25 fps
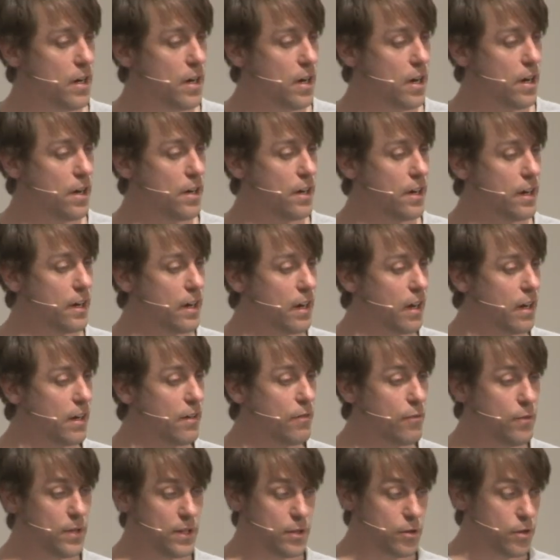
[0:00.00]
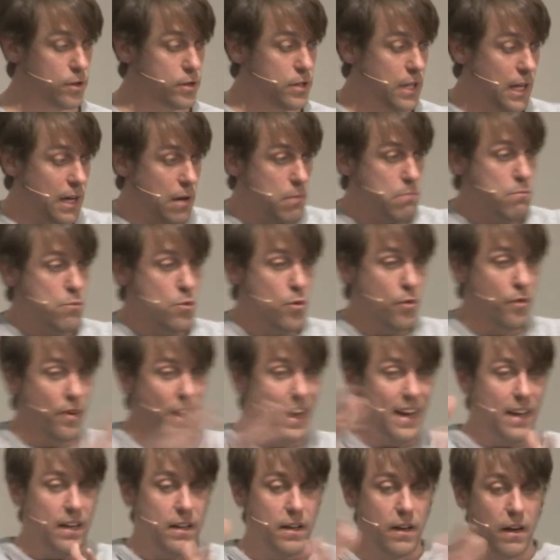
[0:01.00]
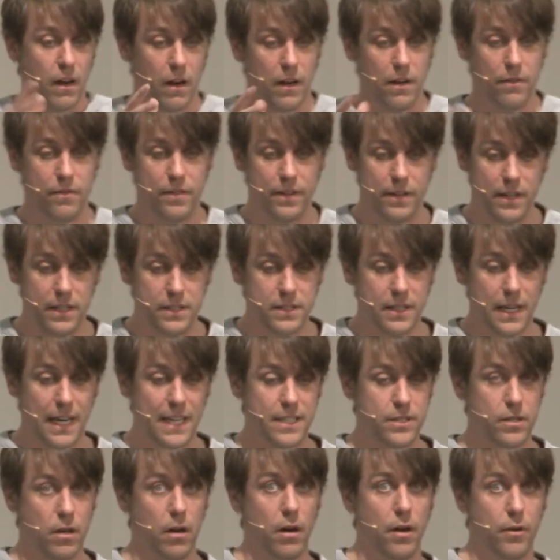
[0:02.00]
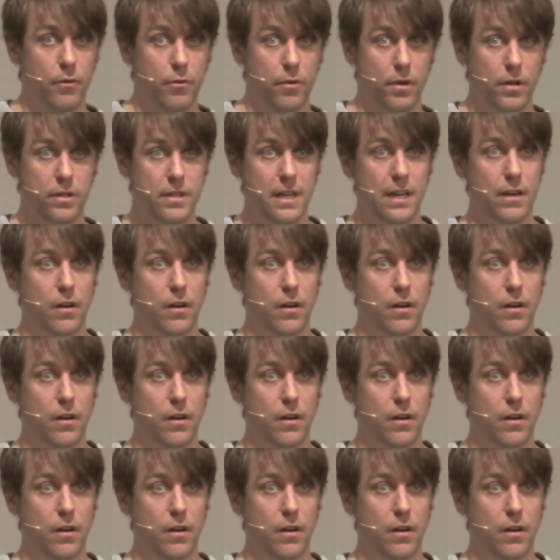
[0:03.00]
a glyph, it's just like moving the glyph, in this case 100 and